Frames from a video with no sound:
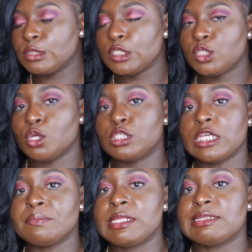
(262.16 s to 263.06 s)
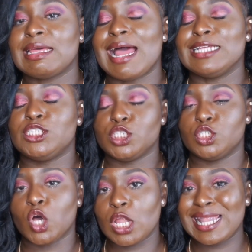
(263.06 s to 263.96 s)
So something that I
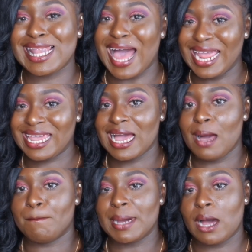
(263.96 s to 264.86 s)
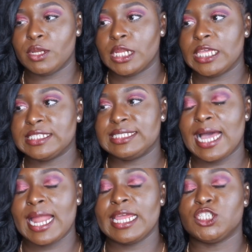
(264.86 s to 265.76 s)
did not like about it is
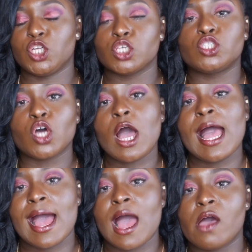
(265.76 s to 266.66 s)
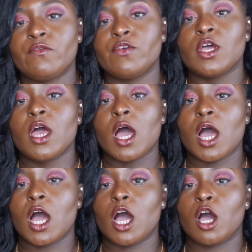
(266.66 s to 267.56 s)
that it does not
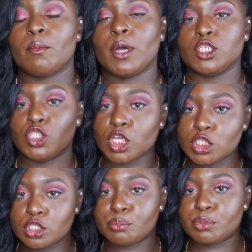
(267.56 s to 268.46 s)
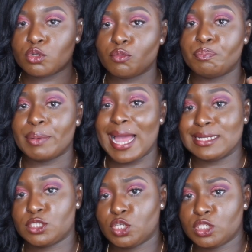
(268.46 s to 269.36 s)
have adjustable
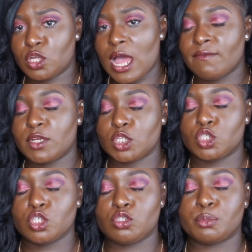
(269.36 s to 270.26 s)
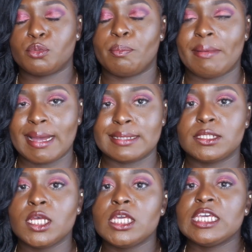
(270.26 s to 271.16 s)
band. It does not have an adjustable
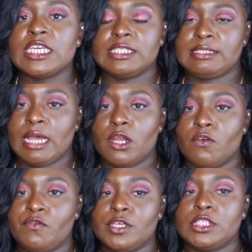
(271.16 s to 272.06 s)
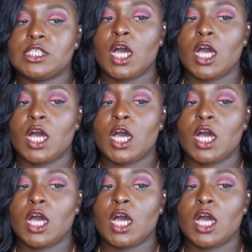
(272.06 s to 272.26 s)
band inside of it.